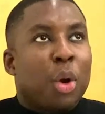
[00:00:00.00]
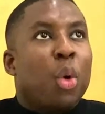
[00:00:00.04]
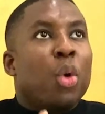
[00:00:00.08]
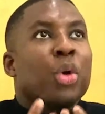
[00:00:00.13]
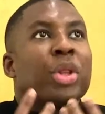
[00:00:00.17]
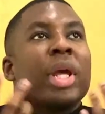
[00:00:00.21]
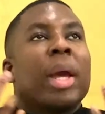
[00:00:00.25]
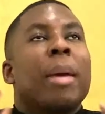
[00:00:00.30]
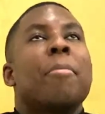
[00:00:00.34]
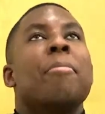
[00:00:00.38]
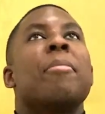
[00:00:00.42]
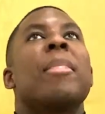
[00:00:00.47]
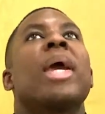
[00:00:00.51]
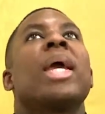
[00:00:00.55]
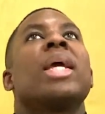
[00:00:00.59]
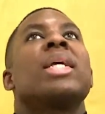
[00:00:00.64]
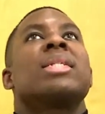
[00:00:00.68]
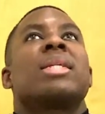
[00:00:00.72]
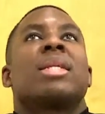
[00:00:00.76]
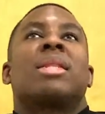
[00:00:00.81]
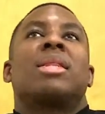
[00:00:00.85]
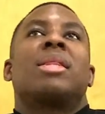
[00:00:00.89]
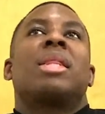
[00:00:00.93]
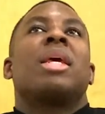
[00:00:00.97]
all the
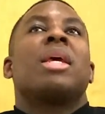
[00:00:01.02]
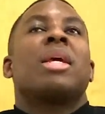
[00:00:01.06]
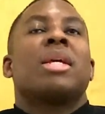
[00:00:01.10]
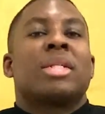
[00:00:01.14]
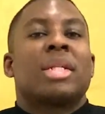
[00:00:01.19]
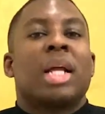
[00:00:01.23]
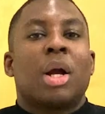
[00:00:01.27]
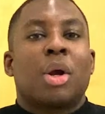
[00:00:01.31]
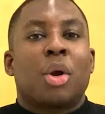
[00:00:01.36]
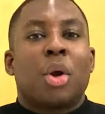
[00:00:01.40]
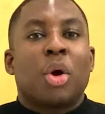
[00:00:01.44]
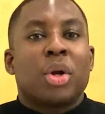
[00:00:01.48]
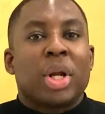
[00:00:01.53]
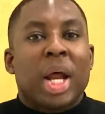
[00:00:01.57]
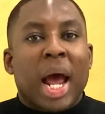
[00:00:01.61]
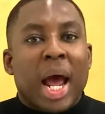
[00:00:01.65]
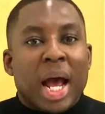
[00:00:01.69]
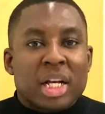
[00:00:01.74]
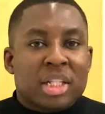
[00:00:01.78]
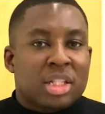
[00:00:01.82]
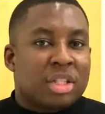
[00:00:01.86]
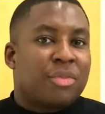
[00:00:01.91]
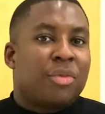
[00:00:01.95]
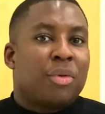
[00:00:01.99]
amazing things that God
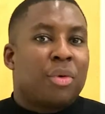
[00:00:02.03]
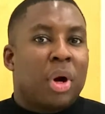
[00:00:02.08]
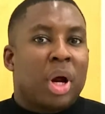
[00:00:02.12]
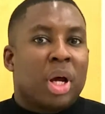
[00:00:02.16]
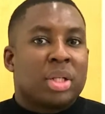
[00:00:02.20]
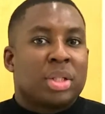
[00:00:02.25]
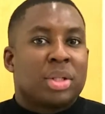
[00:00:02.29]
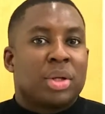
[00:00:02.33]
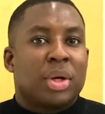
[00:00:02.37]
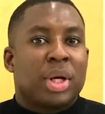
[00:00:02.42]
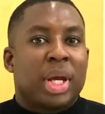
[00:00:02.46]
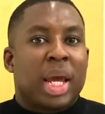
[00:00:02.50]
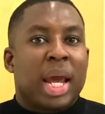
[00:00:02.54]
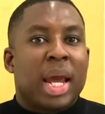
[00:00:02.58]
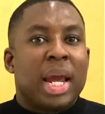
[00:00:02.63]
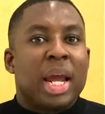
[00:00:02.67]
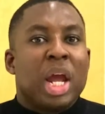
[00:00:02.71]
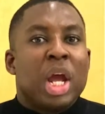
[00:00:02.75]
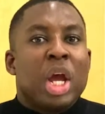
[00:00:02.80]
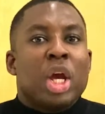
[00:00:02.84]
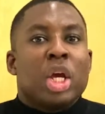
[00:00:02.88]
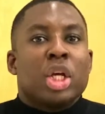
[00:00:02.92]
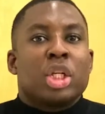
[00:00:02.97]
has for us, okay?